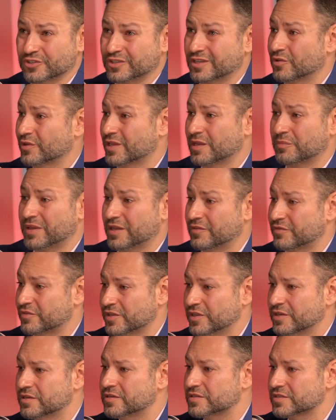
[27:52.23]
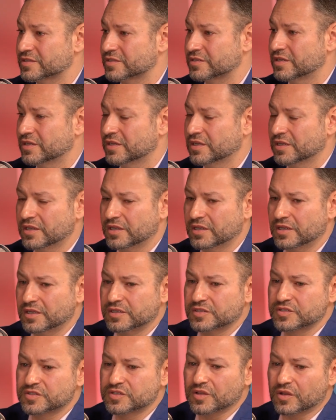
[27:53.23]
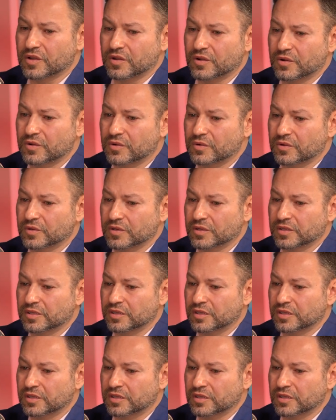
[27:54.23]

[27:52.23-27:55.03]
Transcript: you don't get paid for years. Mm-hmm. So,